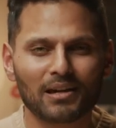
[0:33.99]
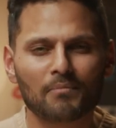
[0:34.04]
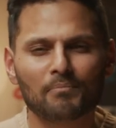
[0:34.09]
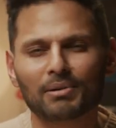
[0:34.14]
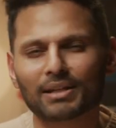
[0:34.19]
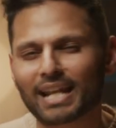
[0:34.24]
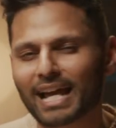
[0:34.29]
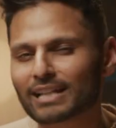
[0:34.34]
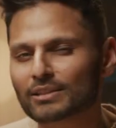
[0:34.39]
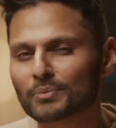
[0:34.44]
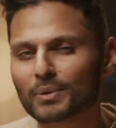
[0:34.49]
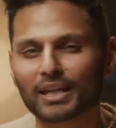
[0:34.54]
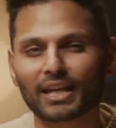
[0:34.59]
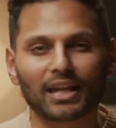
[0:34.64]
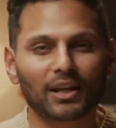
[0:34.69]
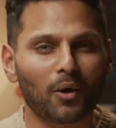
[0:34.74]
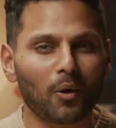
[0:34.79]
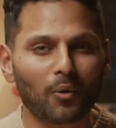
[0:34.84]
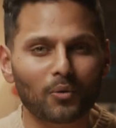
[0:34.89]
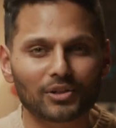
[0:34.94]
But as we
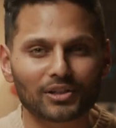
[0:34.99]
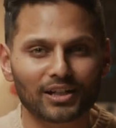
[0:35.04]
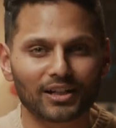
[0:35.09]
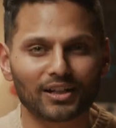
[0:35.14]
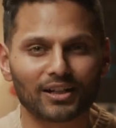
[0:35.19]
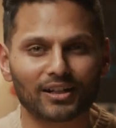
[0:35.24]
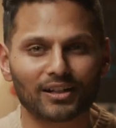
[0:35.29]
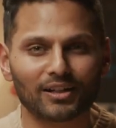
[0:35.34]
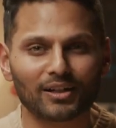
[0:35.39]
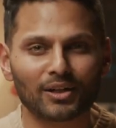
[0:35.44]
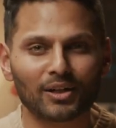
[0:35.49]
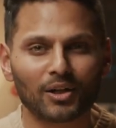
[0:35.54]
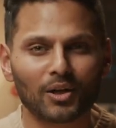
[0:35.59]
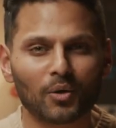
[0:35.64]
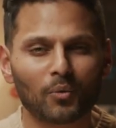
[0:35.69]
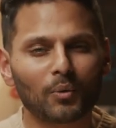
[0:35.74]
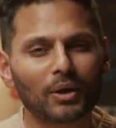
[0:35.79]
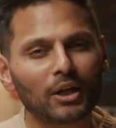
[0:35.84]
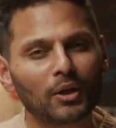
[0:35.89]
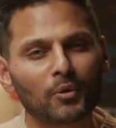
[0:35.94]
get older,
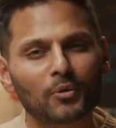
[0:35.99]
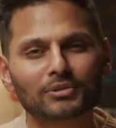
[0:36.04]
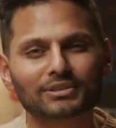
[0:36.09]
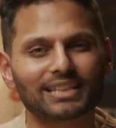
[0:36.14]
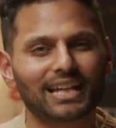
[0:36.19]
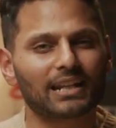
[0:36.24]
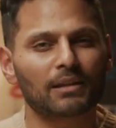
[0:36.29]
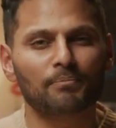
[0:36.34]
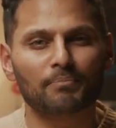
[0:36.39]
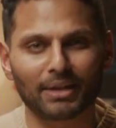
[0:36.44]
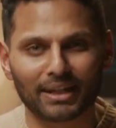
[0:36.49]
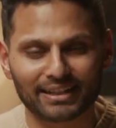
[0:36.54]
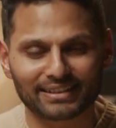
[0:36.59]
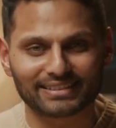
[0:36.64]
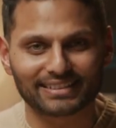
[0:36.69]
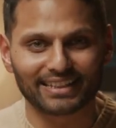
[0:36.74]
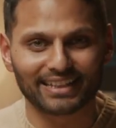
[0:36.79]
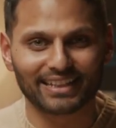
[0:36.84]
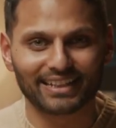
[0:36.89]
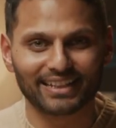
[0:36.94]
we lose that
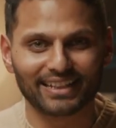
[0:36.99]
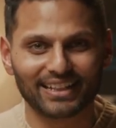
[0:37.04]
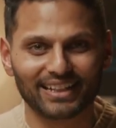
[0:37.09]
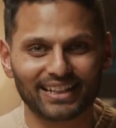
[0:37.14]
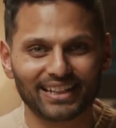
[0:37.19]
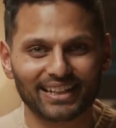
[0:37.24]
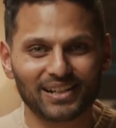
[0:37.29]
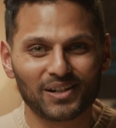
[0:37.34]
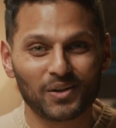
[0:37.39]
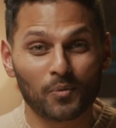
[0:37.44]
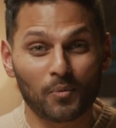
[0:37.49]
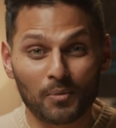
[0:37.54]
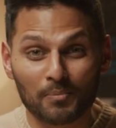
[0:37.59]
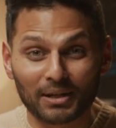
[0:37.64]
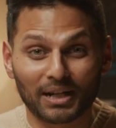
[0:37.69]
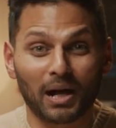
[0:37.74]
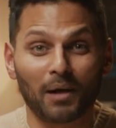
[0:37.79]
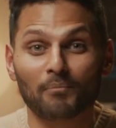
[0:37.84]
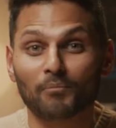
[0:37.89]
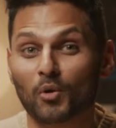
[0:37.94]
ability. We
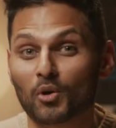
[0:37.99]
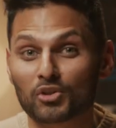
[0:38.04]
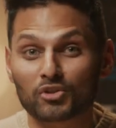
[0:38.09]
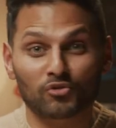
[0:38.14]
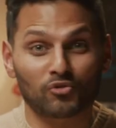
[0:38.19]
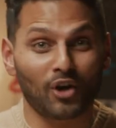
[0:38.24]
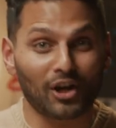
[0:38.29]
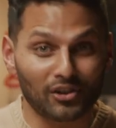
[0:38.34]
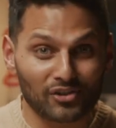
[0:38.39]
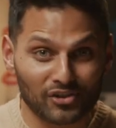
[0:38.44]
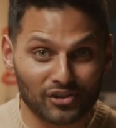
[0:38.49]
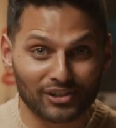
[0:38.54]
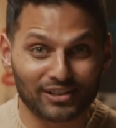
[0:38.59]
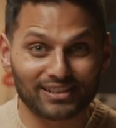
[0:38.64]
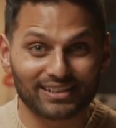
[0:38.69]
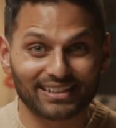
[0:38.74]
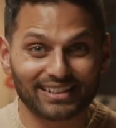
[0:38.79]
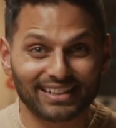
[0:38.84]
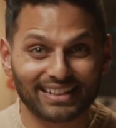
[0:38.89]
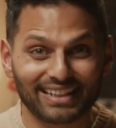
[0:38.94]
become more
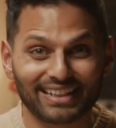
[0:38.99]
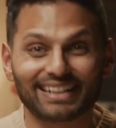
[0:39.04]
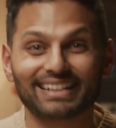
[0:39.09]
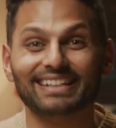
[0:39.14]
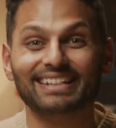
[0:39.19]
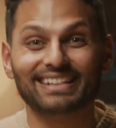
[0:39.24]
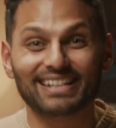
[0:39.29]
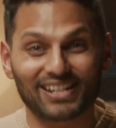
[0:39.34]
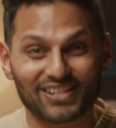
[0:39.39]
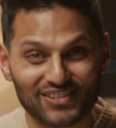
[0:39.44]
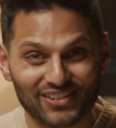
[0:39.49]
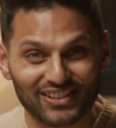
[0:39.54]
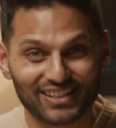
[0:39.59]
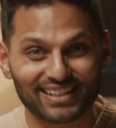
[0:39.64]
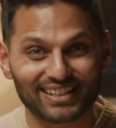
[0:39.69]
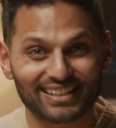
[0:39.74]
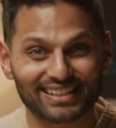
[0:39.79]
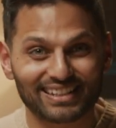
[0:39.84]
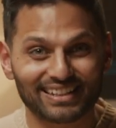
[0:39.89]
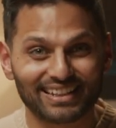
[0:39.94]
structured,
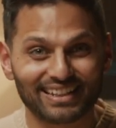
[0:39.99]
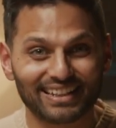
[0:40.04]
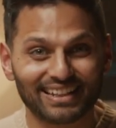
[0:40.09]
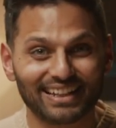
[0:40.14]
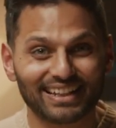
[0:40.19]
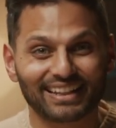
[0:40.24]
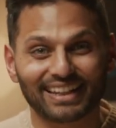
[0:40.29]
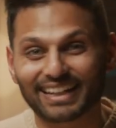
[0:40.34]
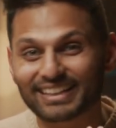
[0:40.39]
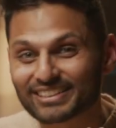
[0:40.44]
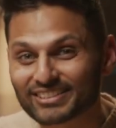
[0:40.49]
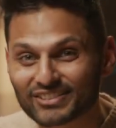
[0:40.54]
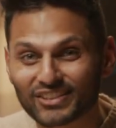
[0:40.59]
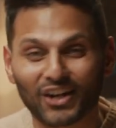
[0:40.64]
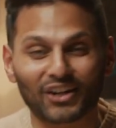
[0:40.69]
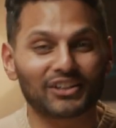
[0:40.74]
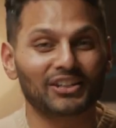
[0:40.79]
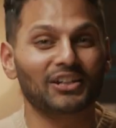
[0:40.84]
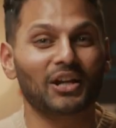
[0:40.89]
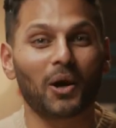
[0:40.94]
conditioned, get
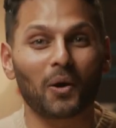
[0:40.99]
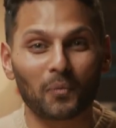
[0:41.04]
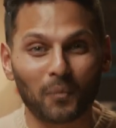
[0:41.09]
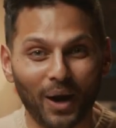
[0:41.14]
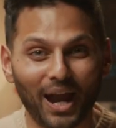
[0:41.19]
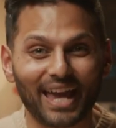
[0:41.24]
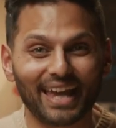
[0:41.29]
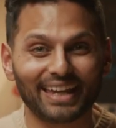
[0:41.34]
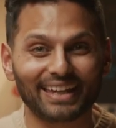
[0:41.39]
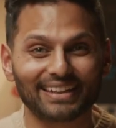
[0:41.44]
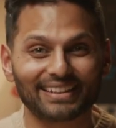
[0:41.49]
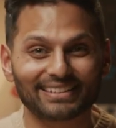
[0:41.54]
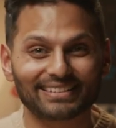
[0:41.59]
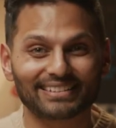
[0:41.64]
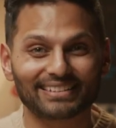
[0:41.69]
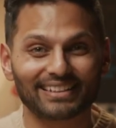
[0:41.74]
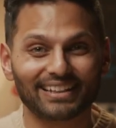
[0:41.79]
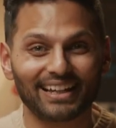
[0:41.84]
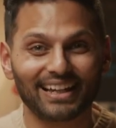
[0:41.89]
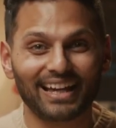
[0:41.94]
stuck in our
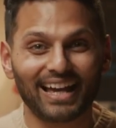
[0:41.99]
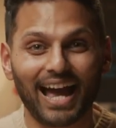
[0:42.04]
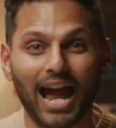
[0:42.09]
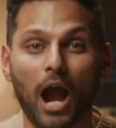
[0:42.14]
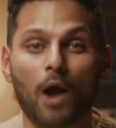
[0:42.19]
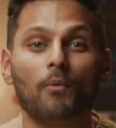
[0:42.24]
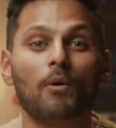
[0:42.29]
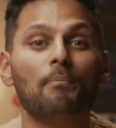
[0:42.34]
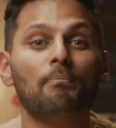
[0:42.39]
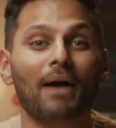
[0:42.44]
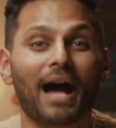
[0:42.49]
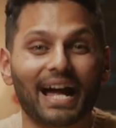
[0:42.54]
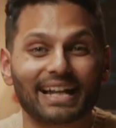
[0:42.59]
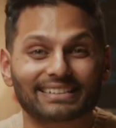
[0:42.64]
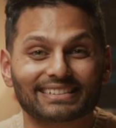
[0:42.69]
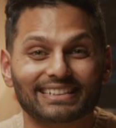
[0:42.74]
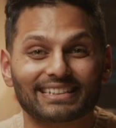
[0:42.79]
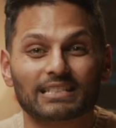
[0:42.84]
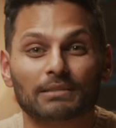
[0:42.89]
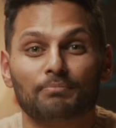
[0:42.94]
ways. Our
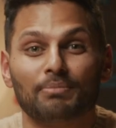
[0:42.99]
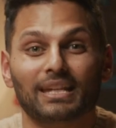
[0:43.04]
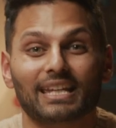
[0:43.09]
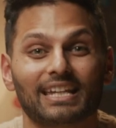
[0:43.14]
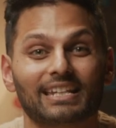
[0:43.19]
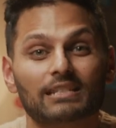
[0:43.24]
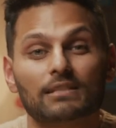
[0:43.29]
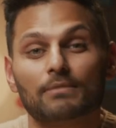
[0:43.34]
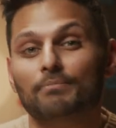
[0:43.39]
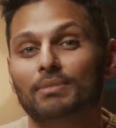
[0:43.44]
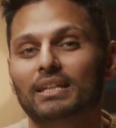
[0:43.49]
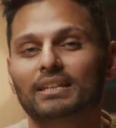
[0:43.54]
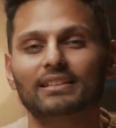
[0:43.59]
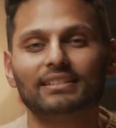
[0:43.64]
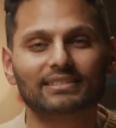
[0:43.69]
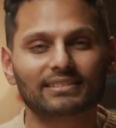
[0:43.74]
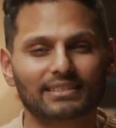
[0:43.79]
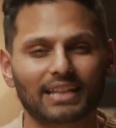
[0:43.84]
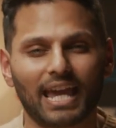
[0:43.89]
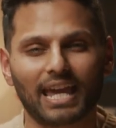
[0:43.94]
patterns begin to be the
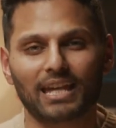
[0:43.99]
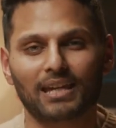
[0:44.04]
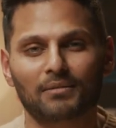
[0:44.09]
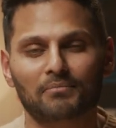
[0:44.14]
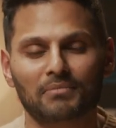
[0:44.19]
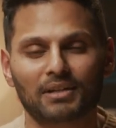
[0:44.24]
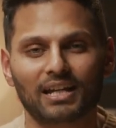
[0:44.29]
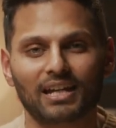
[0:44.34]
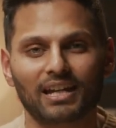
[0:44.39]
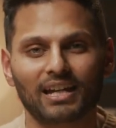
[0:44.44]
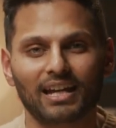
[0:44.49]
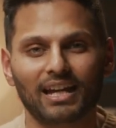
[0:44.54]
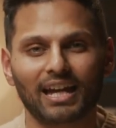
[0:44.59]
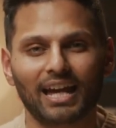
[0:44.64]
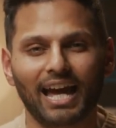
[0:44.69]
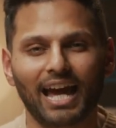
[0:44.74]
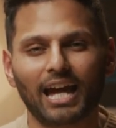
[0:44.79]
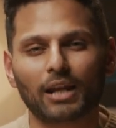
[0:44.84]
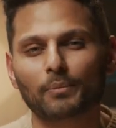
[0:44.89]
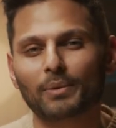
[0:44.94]
same,
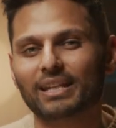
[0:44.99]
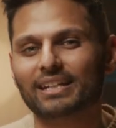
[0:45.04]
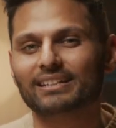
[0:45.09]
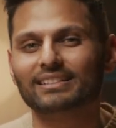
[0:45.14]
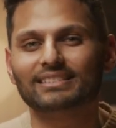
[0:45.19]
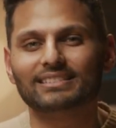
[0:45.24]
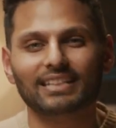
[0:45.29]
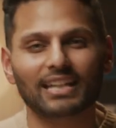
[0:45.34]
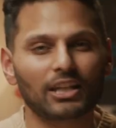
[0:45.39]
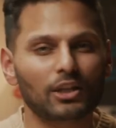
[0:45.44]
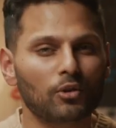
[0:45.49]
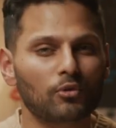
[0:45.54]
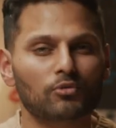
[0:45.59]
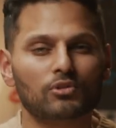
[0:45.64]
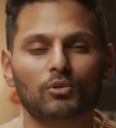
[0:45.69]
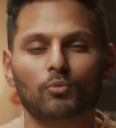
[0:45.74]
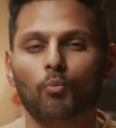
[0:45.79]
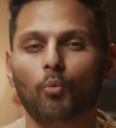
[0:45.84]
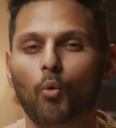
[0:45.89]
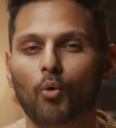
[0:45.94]
and we continue
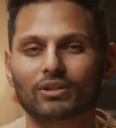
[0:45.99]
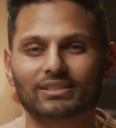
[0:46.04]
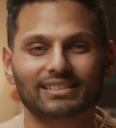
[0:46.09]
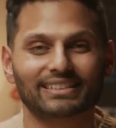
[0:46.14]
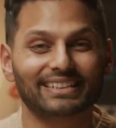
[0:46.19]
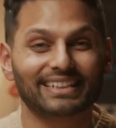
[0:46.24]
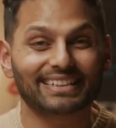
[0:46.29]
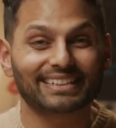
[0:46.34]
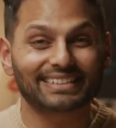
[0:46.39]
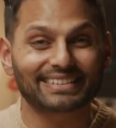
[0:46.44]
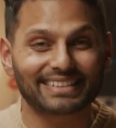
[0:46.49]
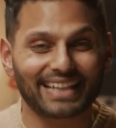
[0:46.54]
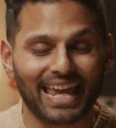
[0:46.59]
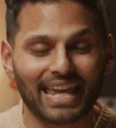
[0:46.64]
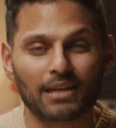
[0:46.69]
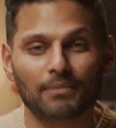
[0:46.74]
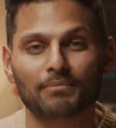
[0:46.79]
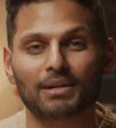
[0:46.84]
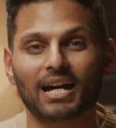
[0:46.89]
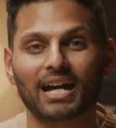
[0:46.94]
to water the
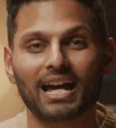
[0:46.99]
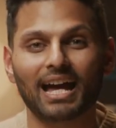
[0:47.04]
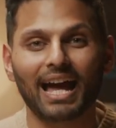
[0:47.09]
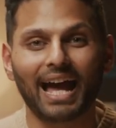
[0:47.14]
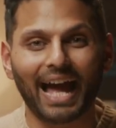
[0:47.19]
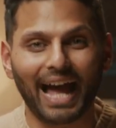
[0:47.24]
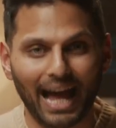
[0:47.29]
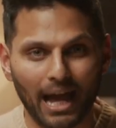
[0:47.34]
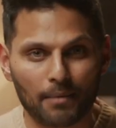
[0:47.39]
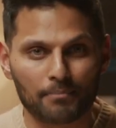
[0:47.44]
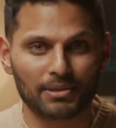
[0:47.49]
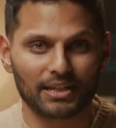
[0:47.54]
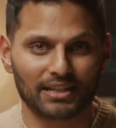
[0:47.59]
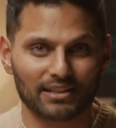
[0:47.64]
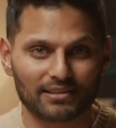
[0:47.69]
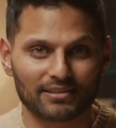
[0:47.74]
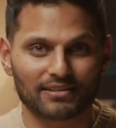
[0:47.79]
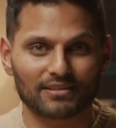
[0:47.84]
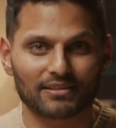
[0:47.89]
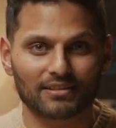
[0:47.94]
same
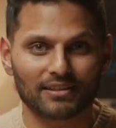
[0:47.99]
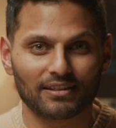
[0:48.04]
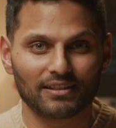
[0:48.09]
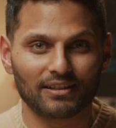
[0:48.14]
habits.